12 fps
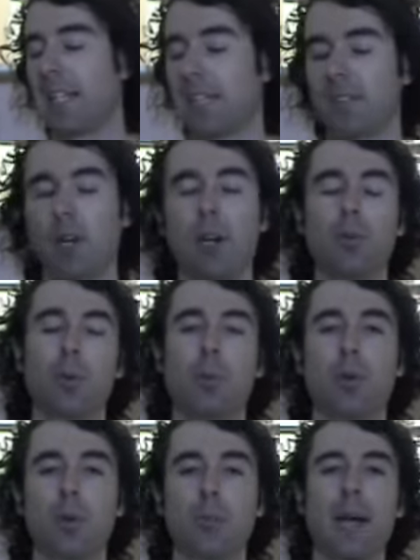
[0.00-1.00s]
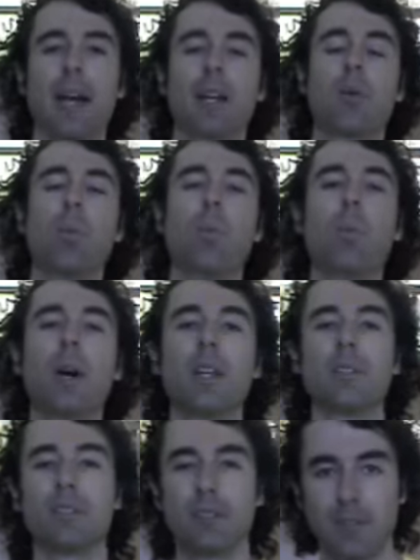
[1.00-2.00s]
and they've all reported back
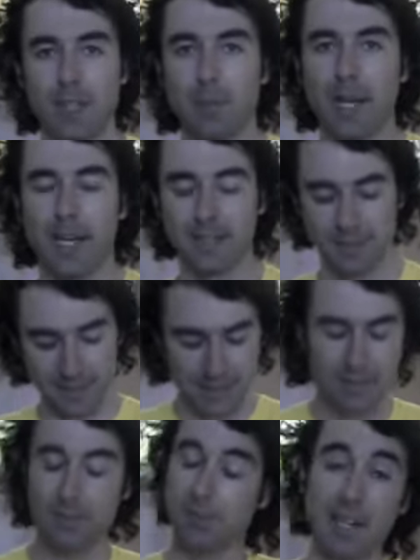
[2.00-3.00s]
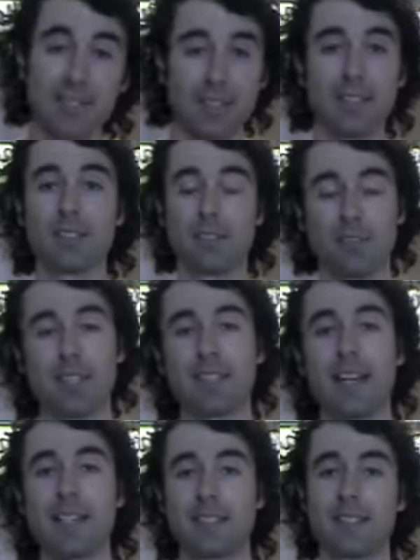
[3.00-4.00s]
wonderful feedback, because it's just, frankly, it's a
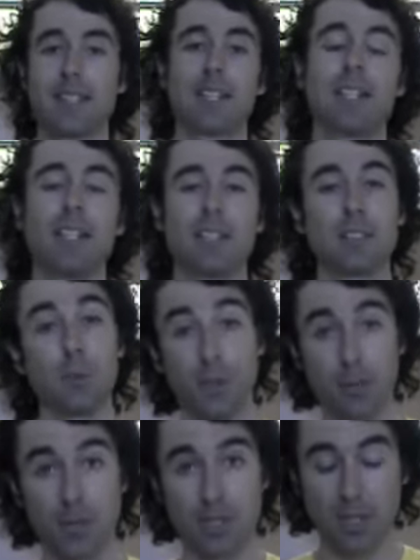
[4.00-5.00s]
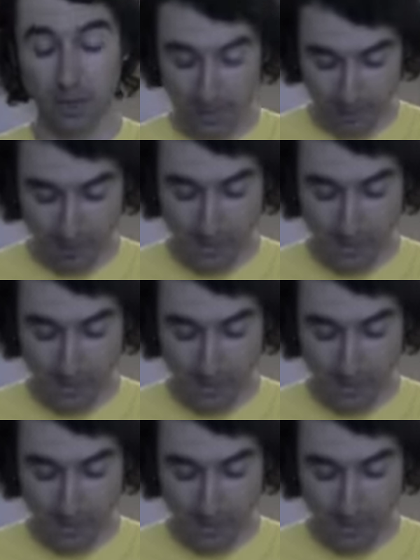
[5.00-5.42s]
fantastic technique. So what am I talking